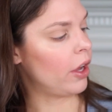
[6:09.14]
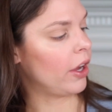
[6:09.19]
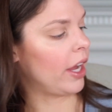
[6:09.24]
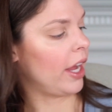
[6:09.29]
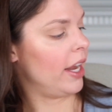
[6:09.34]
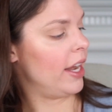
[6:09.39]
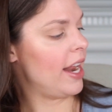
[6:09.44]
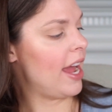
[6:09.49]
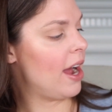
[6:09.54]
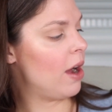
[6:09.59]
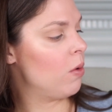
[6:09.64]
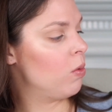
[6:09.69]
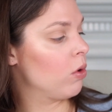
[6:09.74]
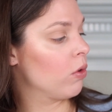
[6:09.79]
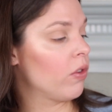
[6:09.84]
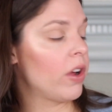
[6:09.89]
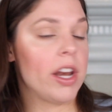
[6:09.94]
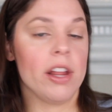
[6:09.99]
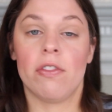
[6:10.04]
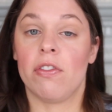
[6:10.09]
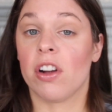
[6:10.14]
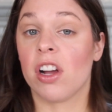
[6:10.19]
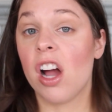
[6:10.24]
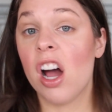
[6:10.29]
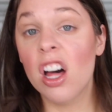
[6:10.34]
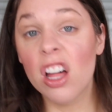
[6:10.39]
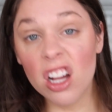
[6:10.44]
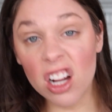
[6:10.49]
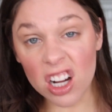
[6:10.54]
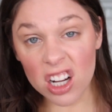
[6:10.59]
Okay, now we're ready for
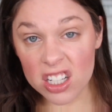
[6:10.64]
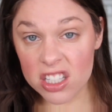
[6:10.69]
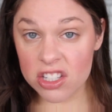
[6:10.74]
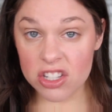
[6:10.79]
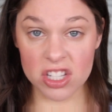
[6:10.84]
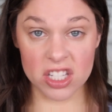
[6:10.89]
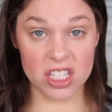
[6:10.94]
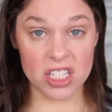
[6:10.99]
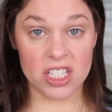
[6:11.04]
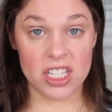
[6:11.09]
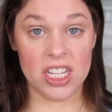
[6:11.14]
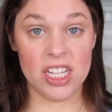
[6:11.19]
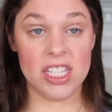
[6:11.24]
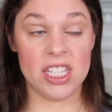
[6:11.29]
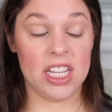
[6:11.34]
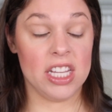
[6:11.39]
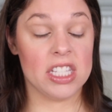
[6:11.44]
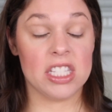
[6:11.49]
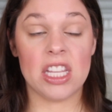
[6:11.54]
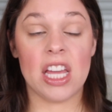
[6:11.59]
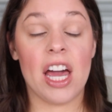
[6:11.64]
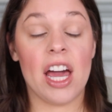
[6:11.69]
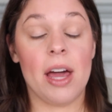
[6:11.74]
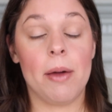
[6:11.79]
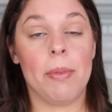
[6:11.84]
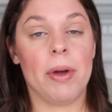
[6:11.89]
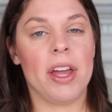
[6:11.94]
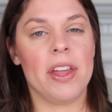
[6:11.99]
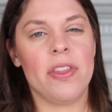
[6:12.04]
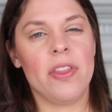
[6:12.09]
color. It's just as easy as
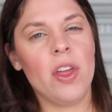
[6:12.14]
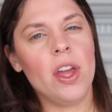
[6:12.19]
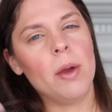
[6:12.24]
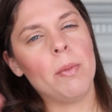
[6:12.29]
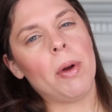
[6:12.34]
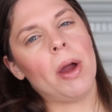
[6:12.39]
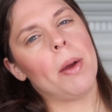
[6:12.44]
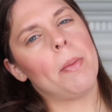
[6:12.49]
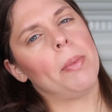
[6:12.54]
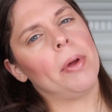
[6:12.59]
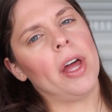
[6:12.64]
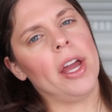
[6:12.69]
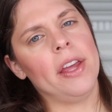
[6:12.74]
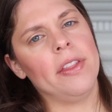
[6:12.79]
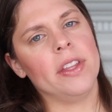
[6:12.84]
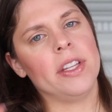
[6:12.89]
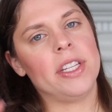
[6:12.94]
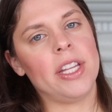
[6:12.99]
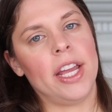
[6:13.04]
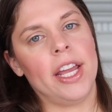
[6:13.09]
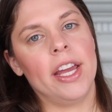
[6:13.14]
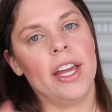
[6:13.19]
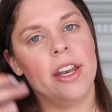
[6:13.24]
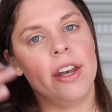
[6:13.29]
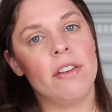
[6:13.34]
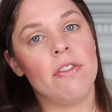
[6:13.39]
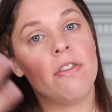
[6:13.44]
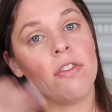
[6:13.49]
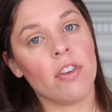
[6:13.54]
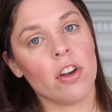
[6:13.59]
that, but I think by applying the
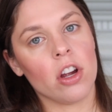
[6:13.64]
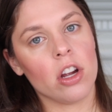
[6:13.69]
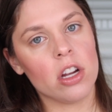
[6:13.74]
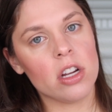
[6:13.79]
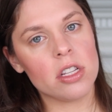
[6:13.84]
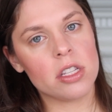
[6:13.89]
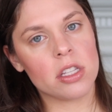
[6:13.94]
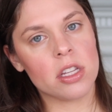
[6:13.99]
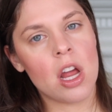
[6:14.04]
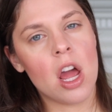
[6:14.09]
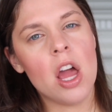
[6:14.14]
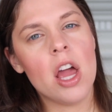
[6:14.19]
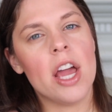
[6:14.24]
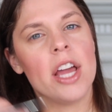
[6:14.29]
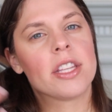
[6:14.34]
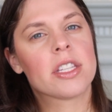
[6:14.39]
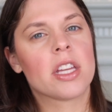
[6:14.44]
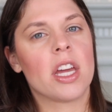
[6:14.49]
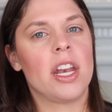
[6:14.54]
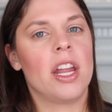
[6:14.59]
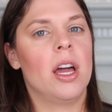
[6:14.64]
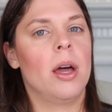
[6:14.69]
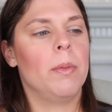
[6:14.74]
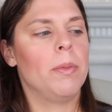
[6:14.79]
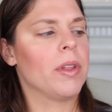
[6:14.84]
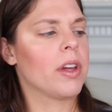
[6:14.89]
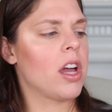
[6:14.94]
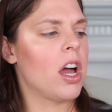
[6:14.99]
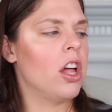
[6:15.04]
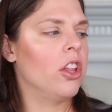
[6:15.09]
tan first, it's going to
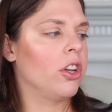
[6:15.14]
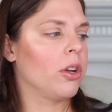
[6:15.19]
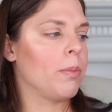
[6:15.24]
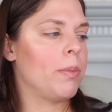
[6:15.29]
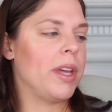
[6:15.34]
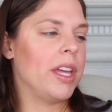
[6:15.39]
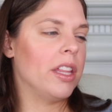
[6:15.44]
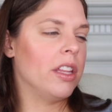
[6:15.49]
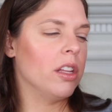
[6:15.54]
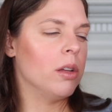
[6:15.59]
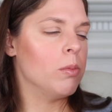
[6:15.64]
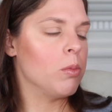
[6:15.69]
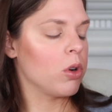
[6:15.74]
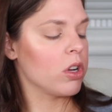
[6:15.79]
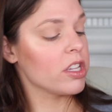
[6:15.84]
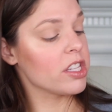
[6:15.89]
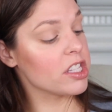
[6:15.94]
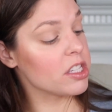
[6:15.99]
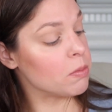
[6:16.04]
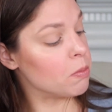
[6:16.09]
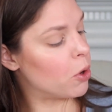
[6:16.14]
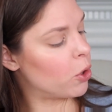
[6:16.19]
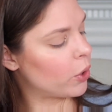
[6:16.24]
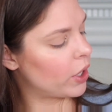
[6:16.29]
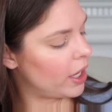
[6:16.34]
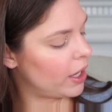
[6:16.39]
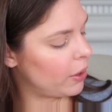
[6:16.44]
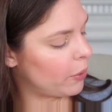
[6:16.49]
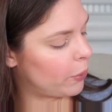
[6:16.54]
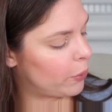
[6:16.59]
help the color be a little more
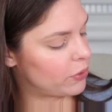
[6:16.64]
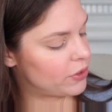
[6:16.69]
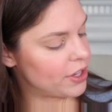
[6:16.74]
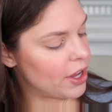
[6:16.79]
smoky.